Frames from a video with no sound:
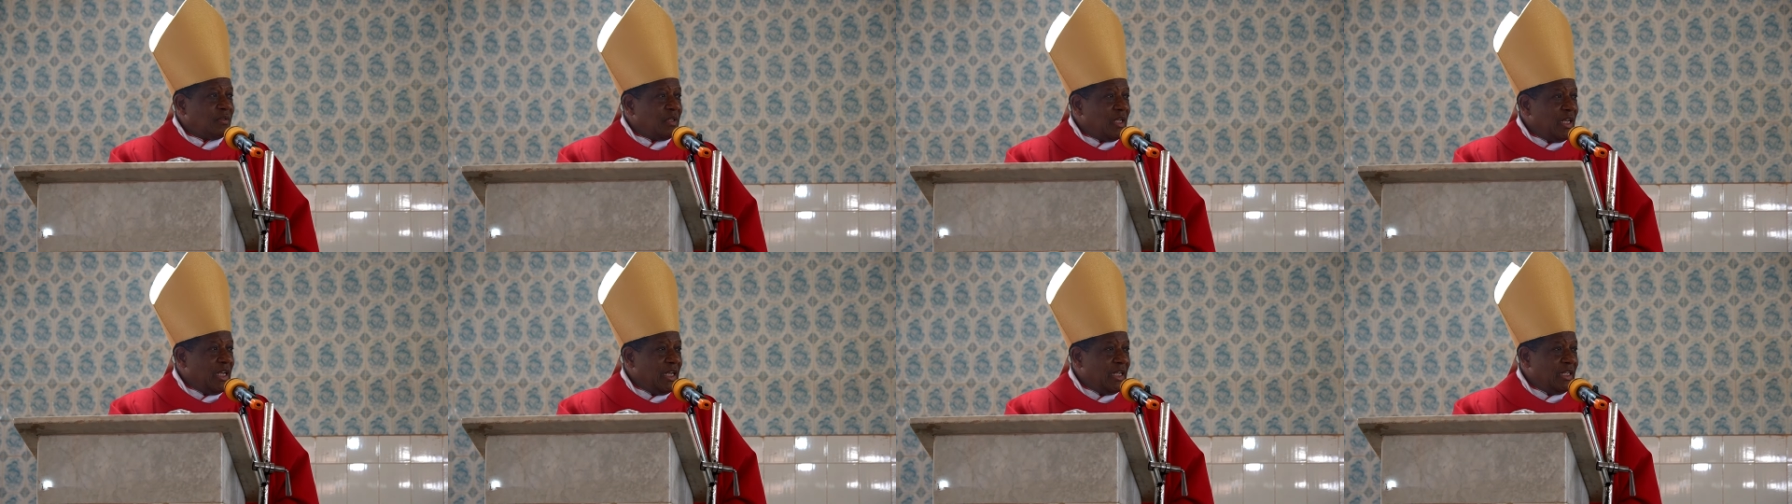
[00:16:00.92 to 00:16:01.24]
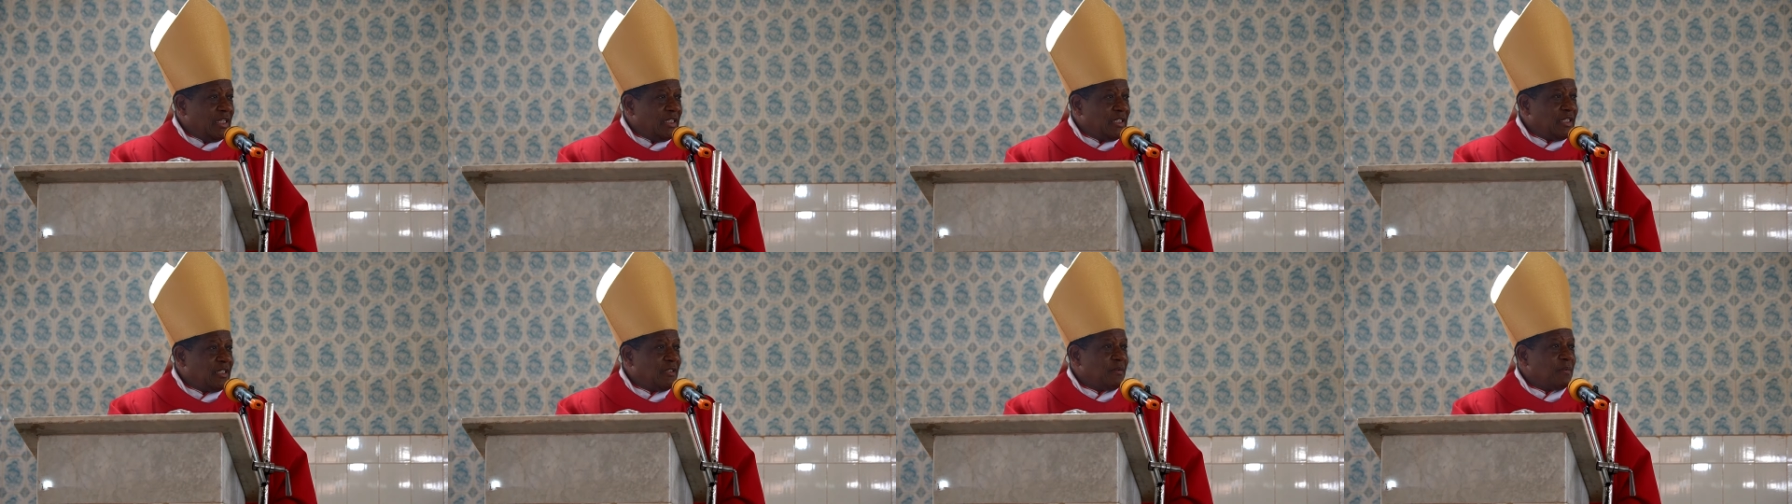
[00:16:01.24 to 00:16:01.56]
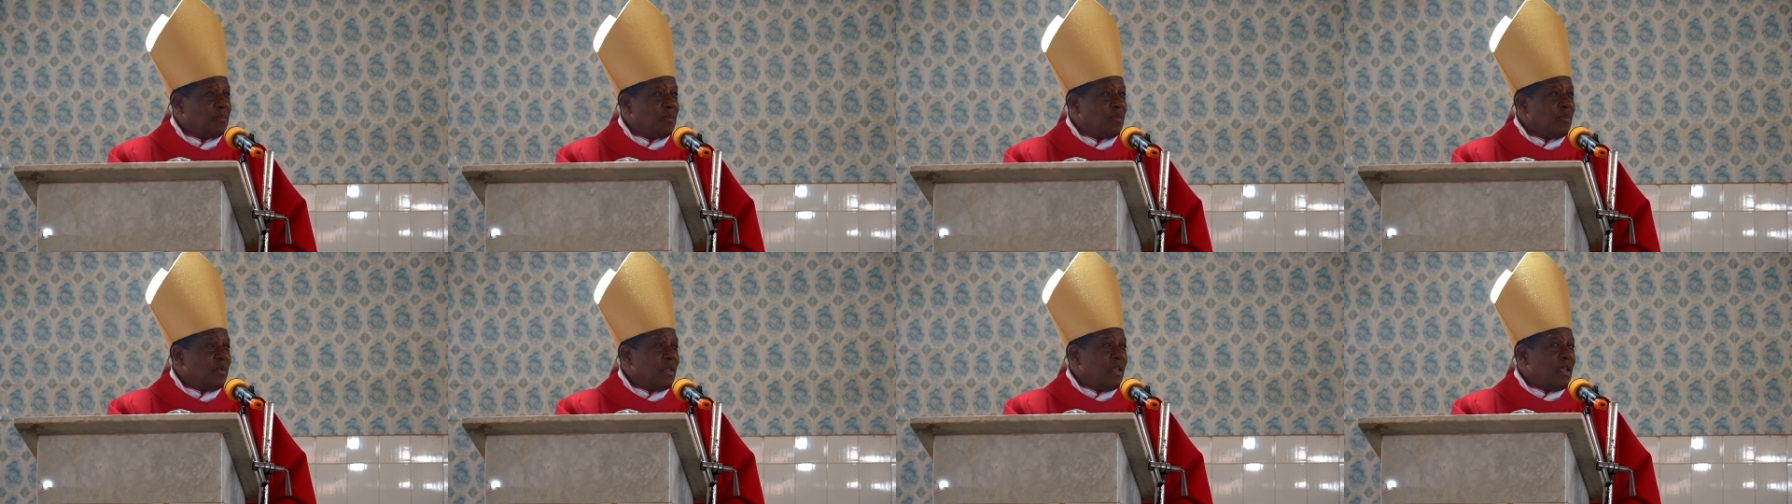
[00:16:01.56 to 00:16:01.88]

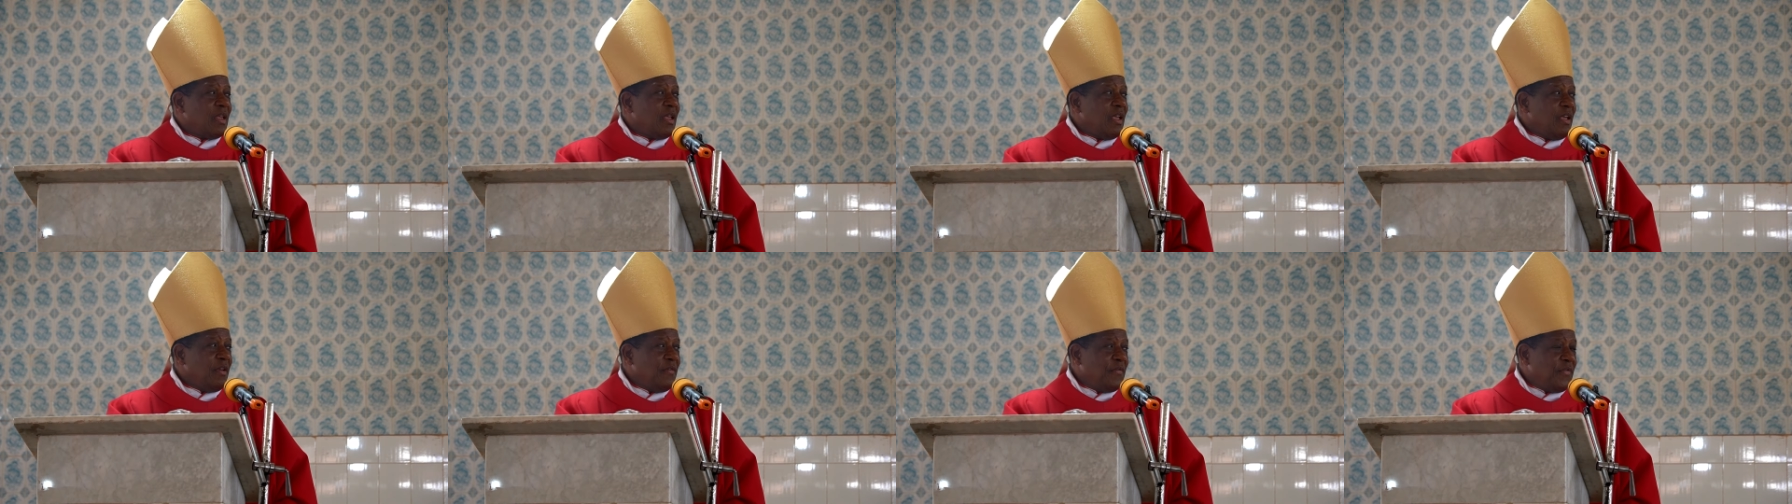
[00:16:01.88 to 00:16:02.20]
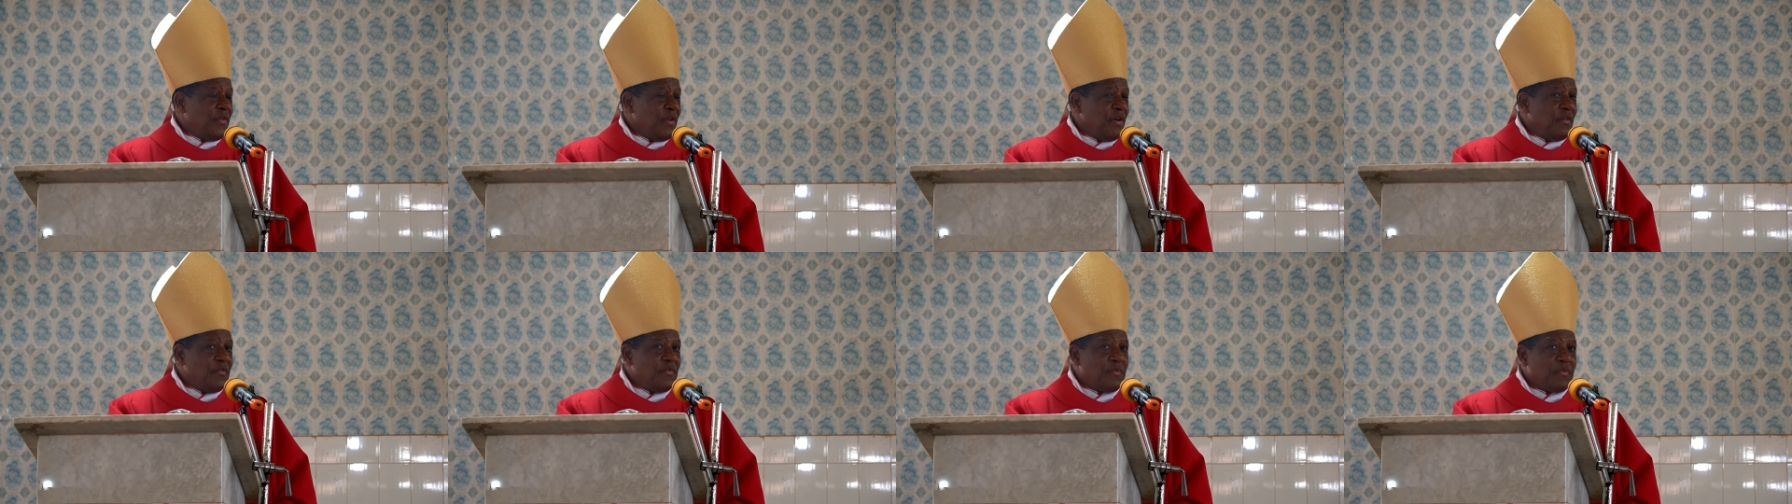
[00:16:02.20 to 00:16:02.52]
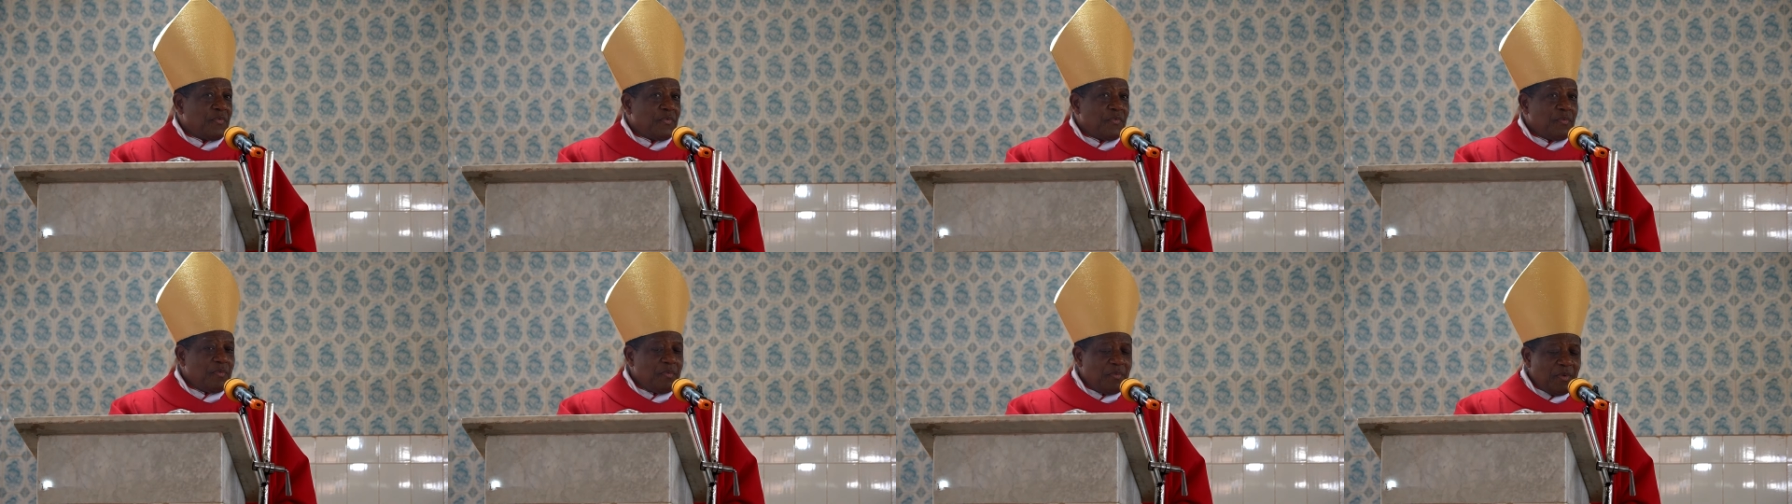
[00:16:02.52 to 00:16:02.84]
is if
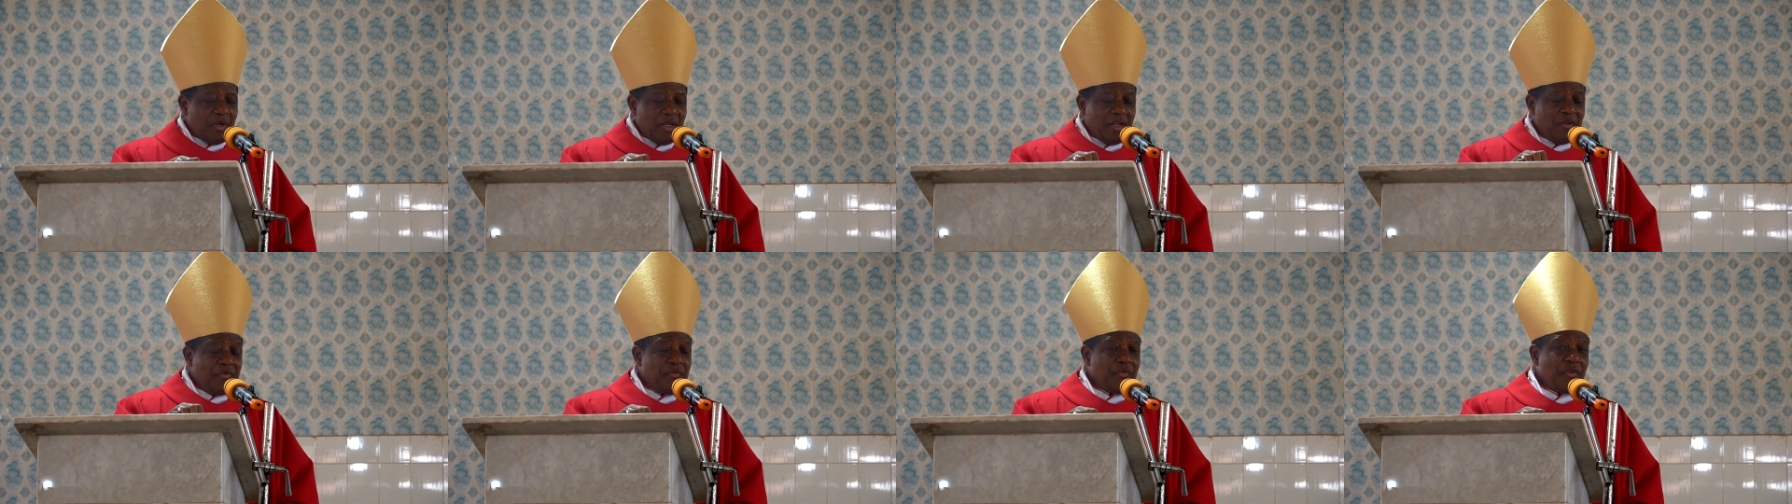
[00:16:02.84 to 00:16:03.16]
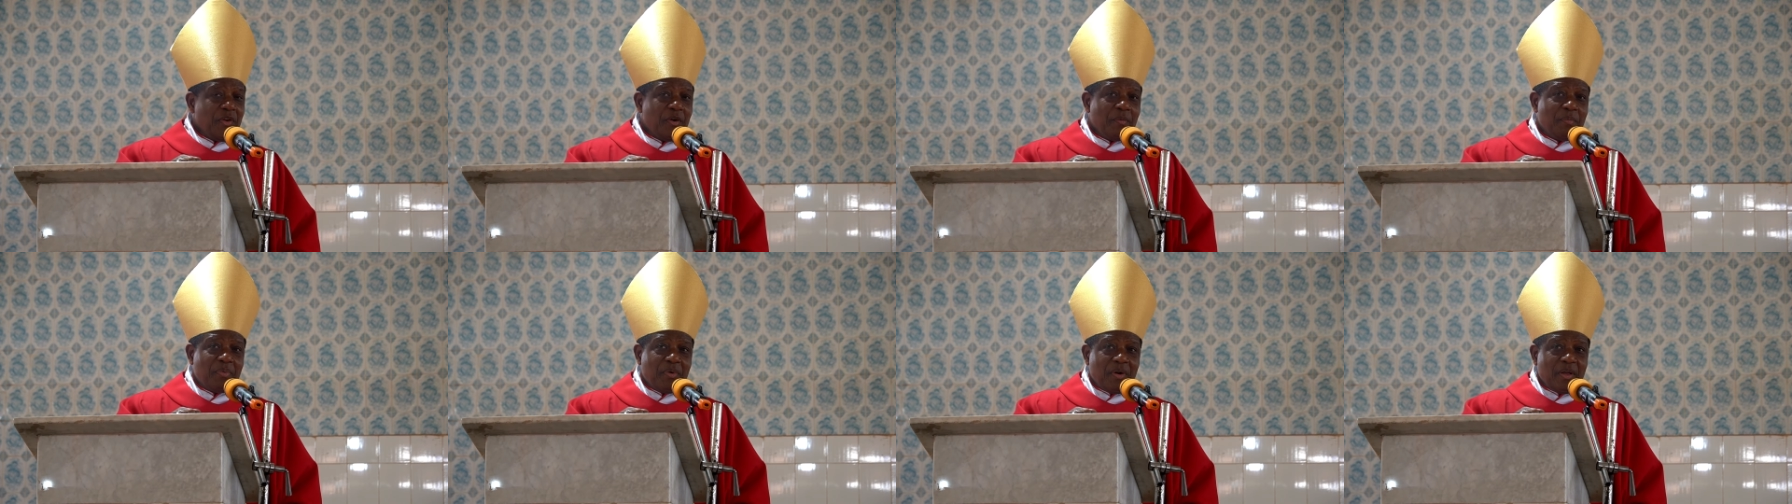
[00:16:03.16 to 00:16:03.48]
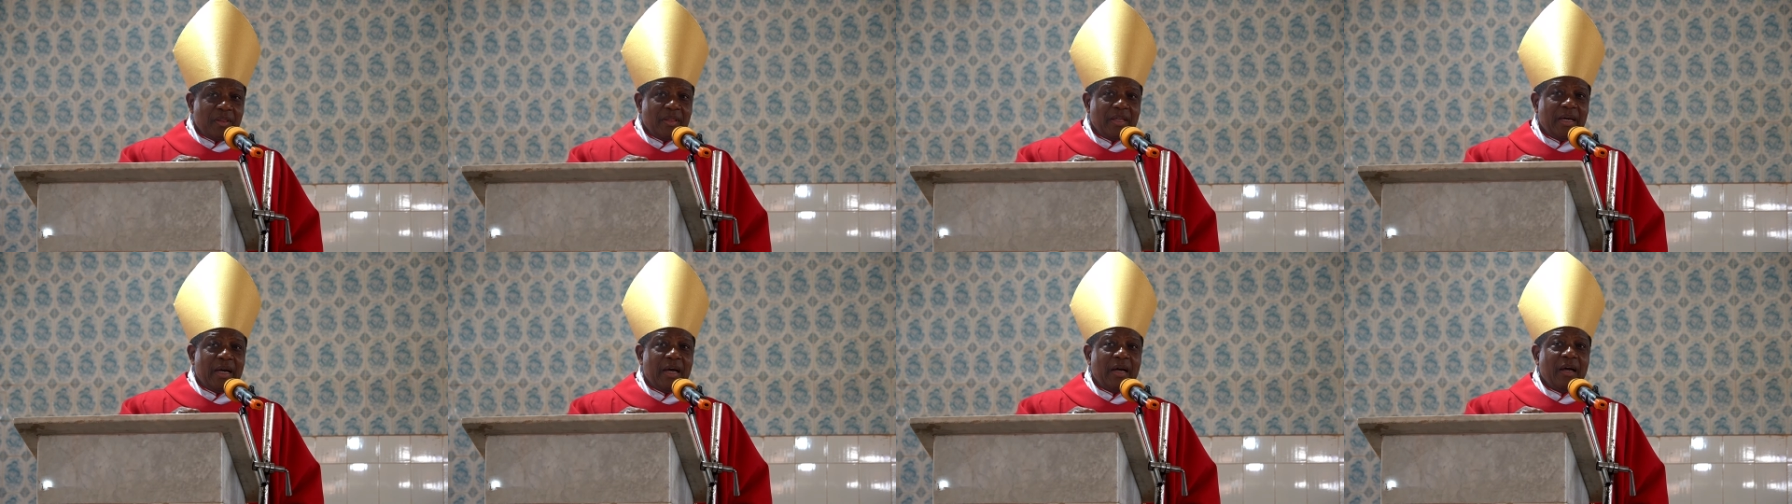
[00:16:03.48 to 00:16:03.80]
your
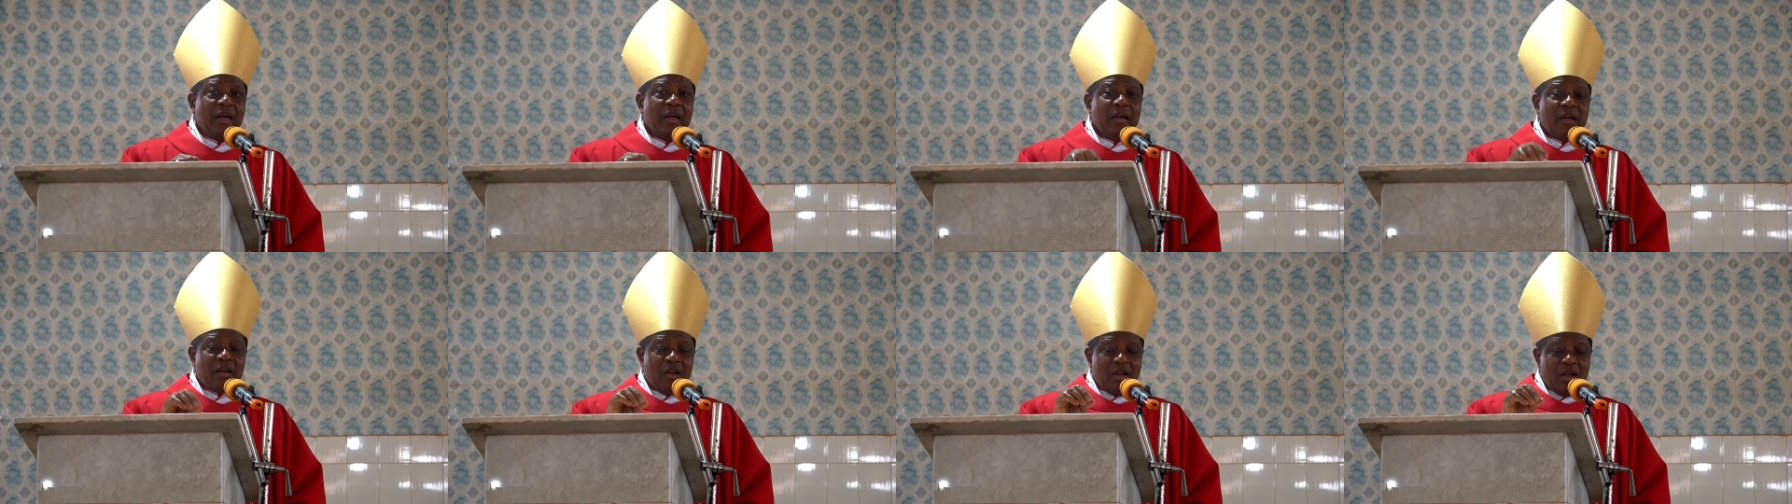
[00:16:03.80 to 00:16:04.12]
brother